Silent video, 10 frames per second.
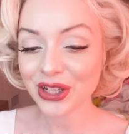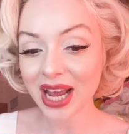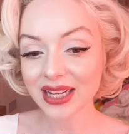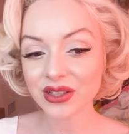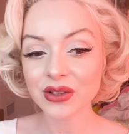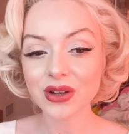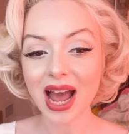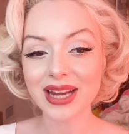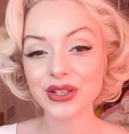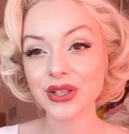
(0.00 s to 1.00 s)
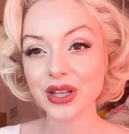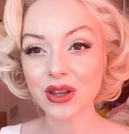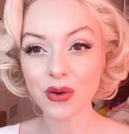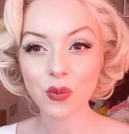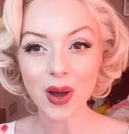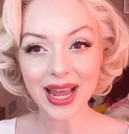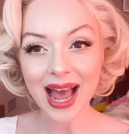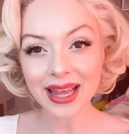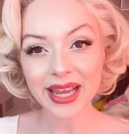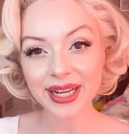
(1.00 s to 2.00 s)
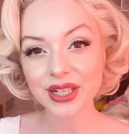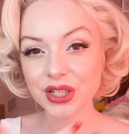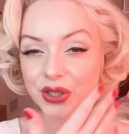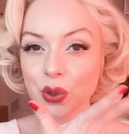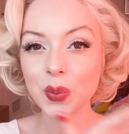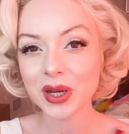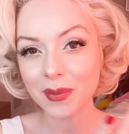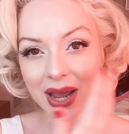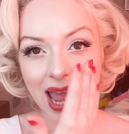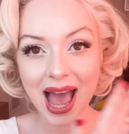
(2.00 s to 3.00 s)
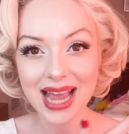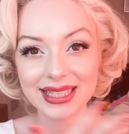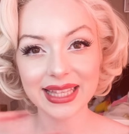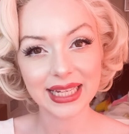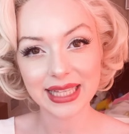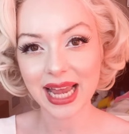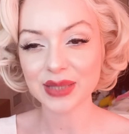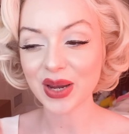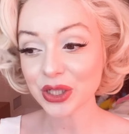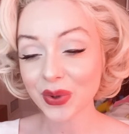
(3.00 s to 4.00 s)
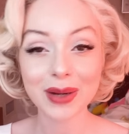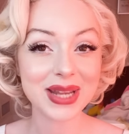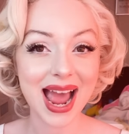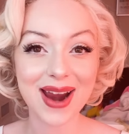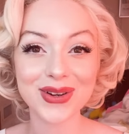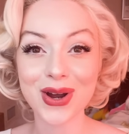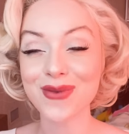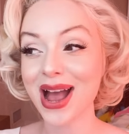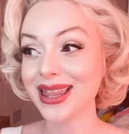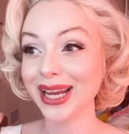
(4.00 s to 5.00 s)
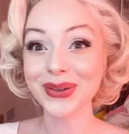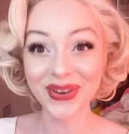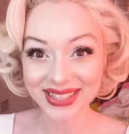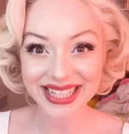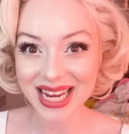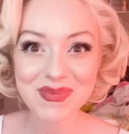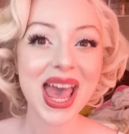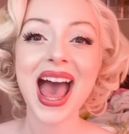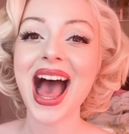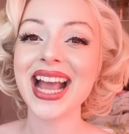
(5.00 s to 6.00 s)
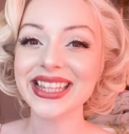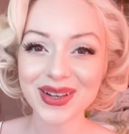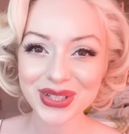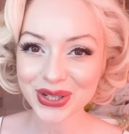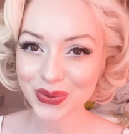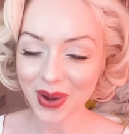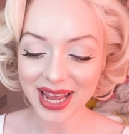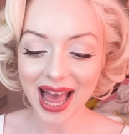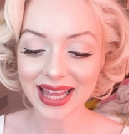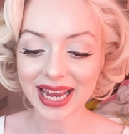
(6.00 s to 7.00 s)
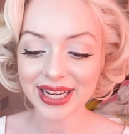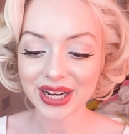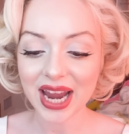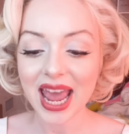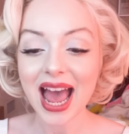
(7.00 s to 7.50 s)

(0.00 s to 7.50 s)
guys know, I do use a lot of white eyeliner just to open up my eyes and things like that, especially when I'm tired or I've had like no sleep. I love to use white eyeliner.